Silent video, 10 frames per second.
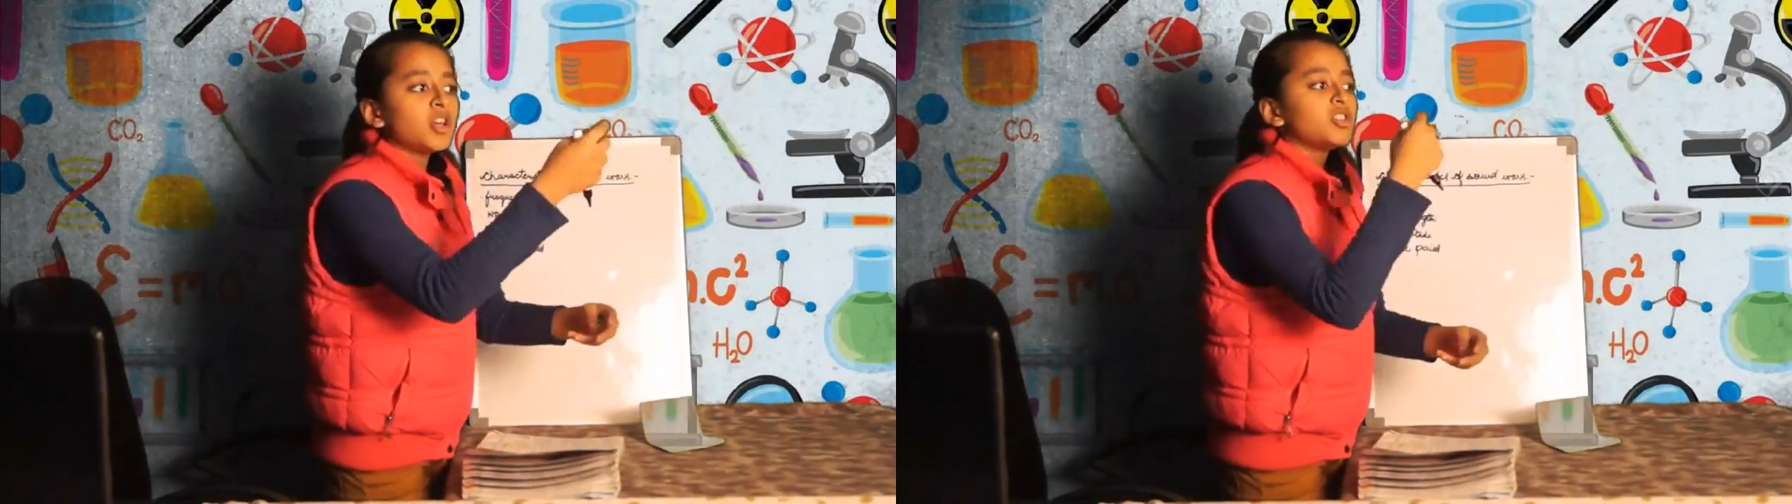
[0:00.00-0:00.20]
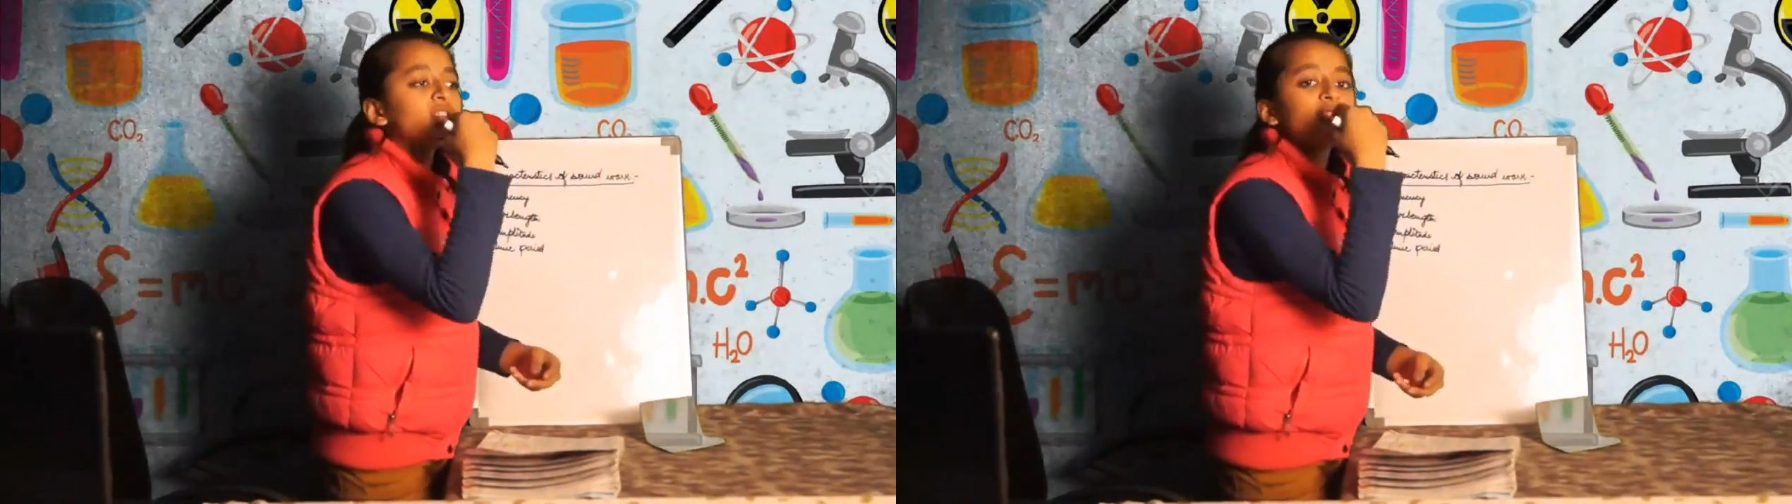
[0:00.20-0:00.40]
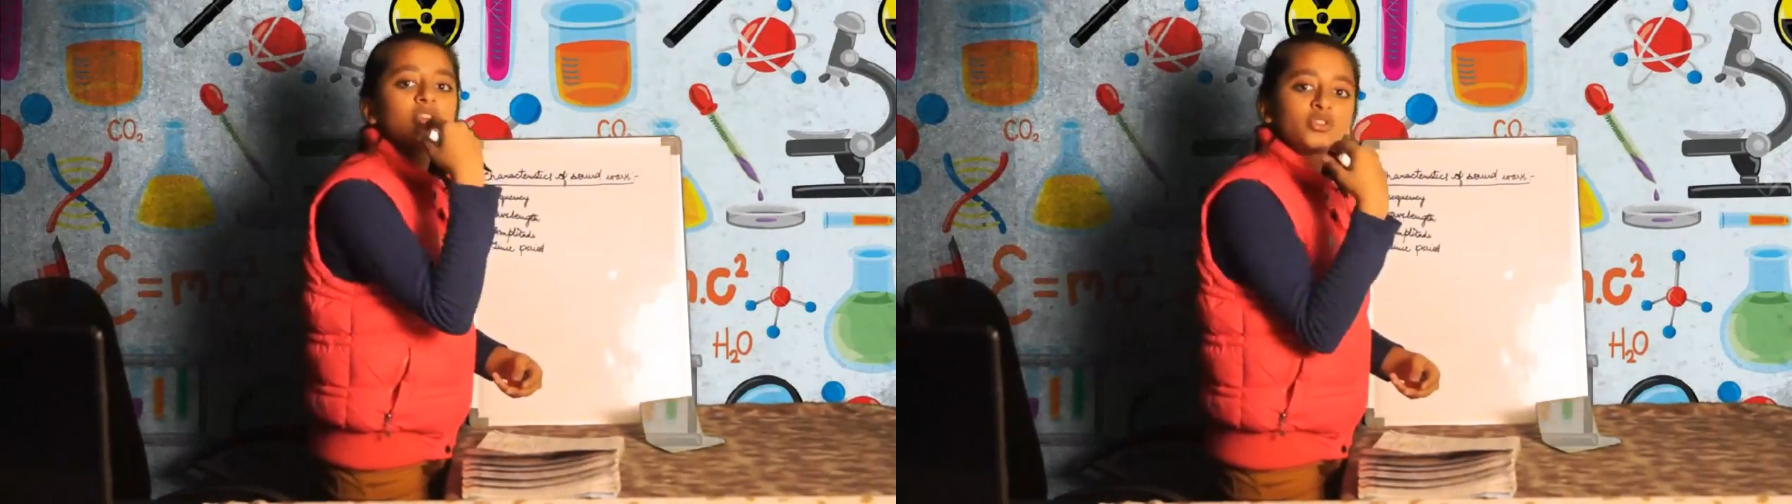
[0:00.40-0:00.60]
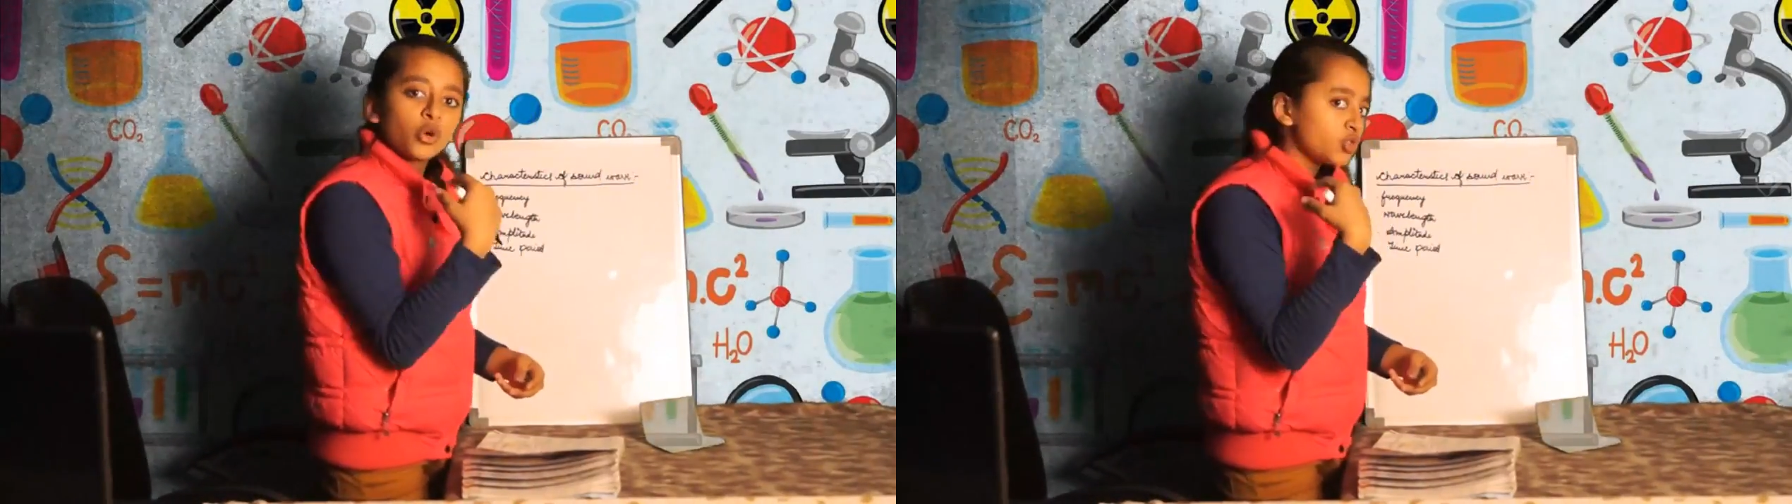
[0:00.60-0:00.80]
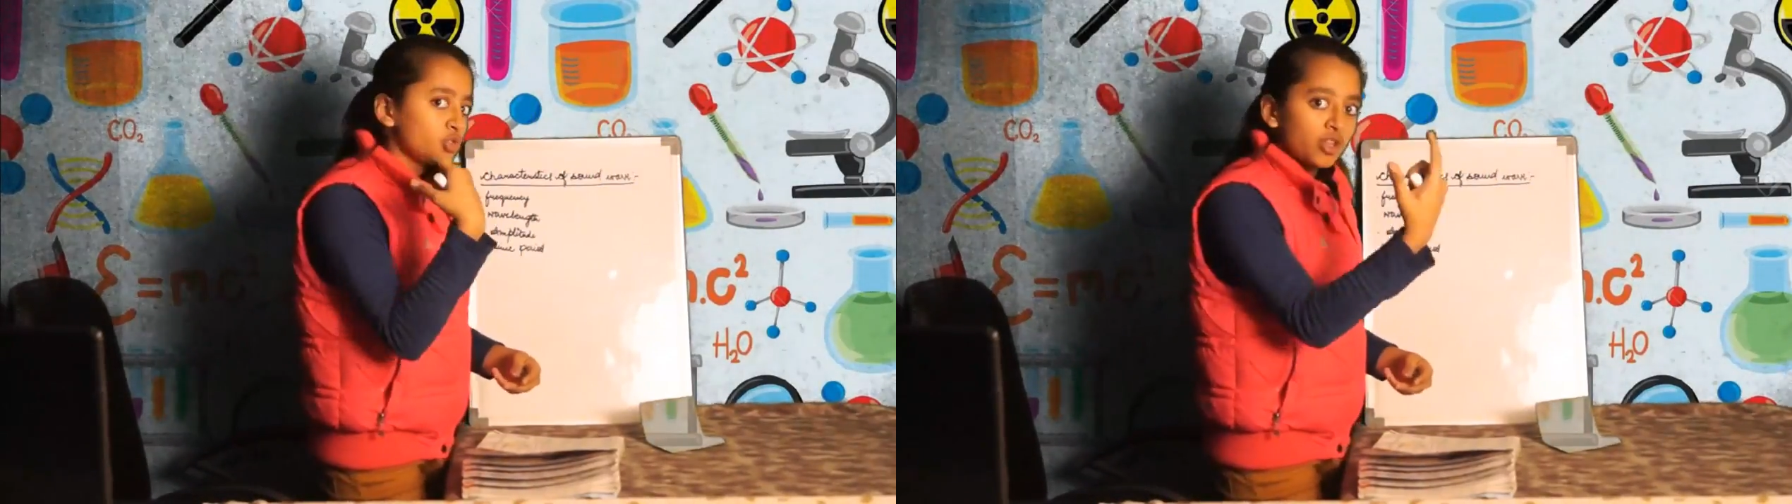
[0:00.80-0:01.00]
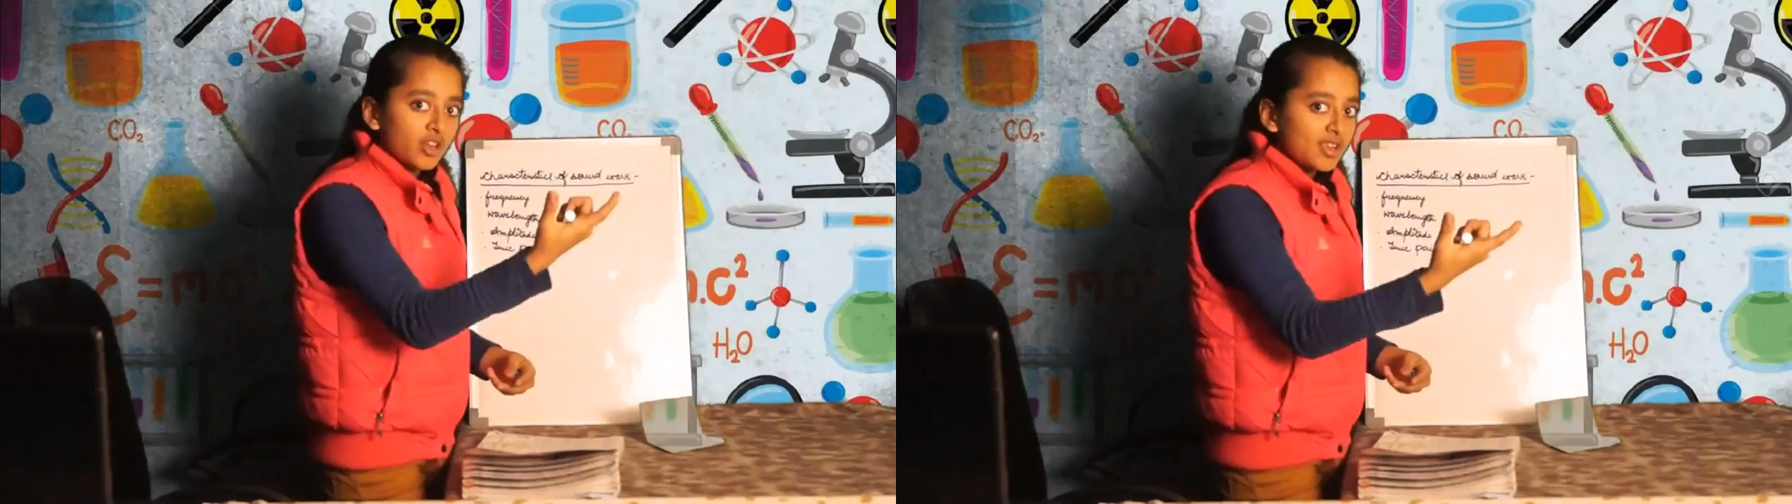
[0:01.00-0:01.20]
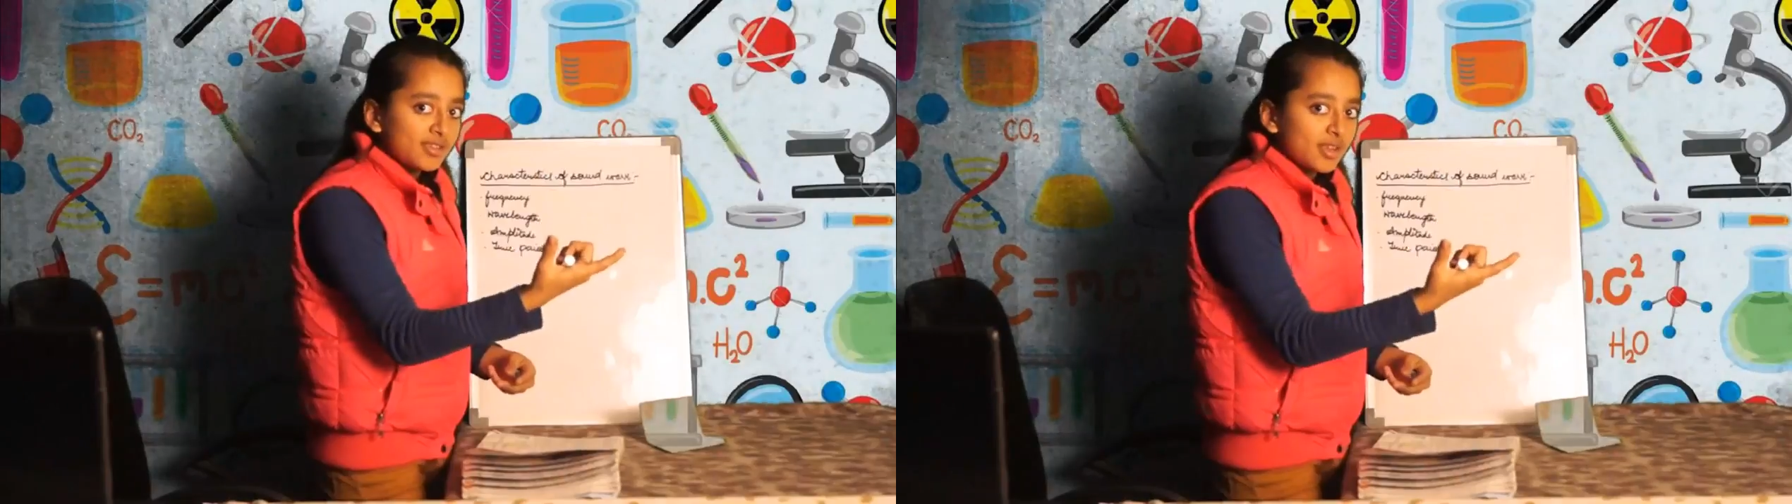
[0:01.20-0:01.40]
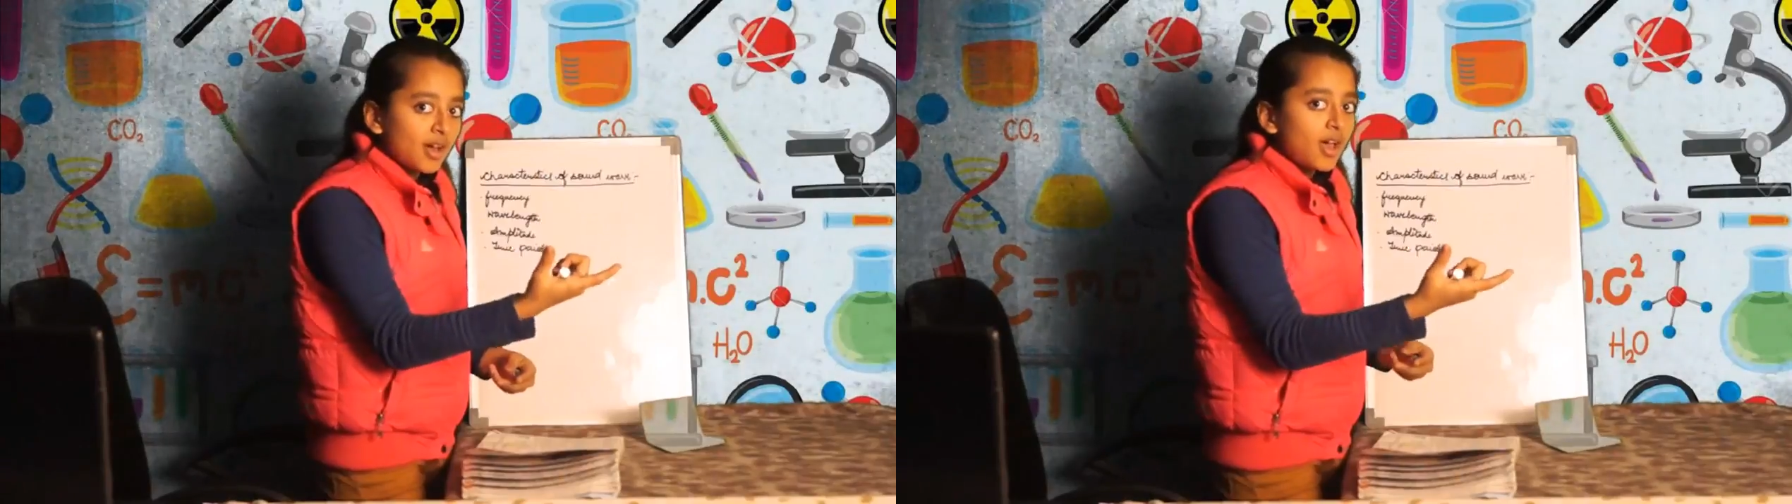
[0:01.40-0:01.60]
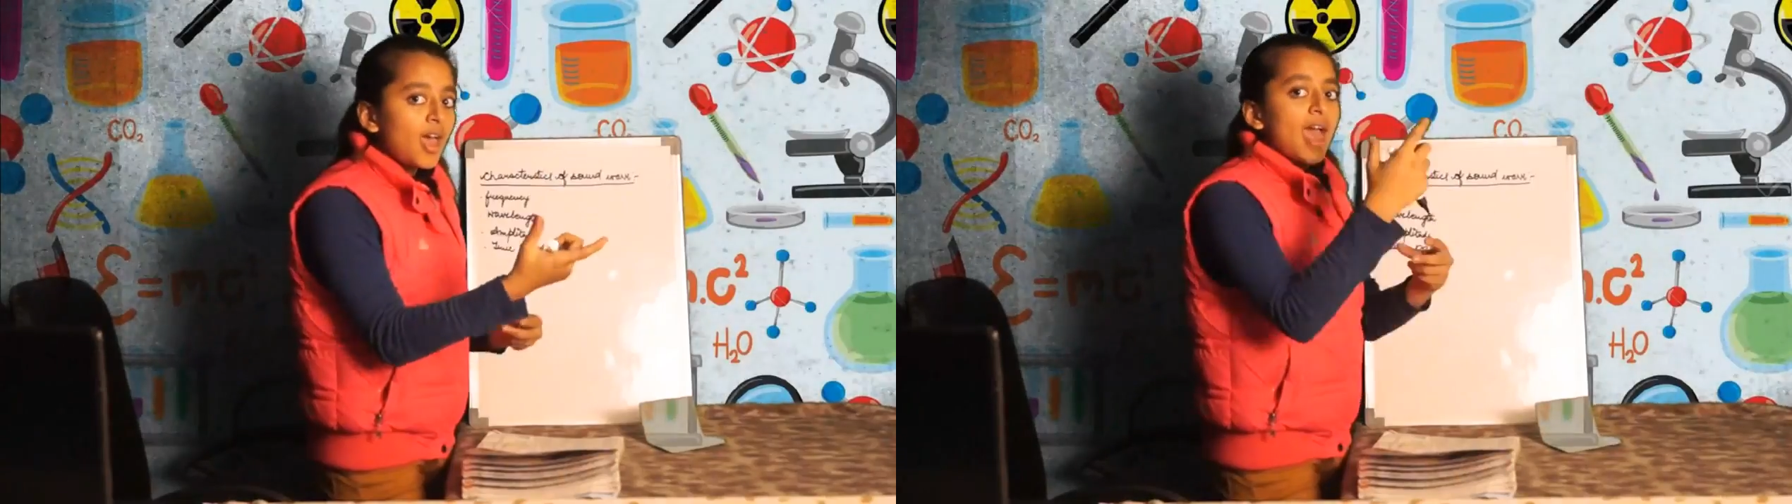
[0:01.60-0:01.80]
till the source to the listener,